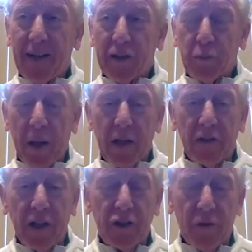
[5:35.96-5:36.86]
of
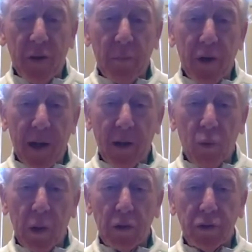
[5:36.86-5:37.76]
speculation on them taking
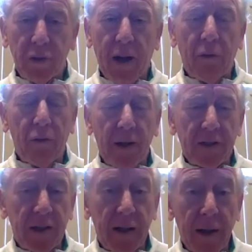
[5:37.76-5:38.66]
Wilson. I don't think
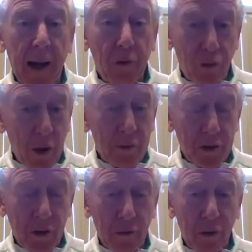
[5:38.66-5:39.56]
there's any doubt Trevor's
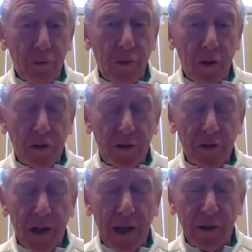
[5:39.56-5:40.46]
going to go first to
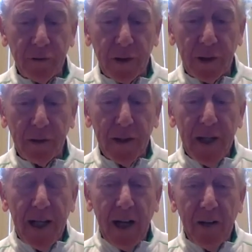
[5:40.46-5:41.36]
Jacksonville.
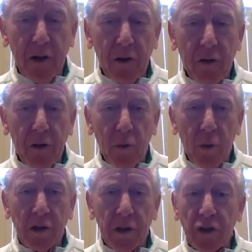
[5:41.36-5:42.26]
And then the
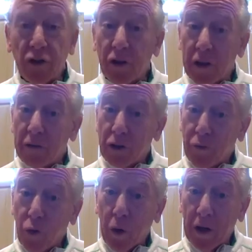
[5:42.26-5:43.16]
real interesting deal was the
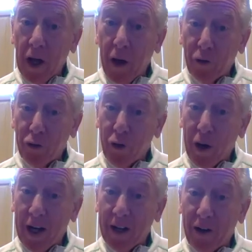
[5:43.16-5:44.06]
49ers
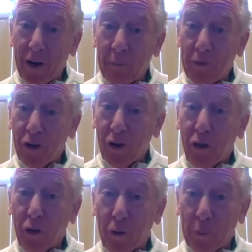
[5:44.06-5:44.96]
trading up to the
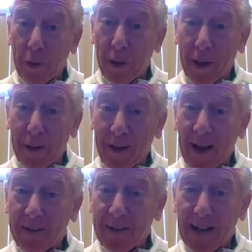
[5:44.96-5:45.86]
3rd pick.
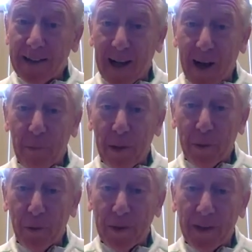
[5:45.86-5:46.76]
That's got
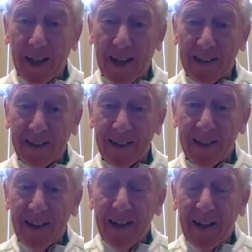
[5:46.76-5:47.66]
people really guessing.
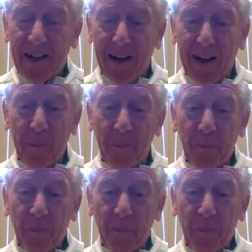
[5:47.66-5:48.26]
I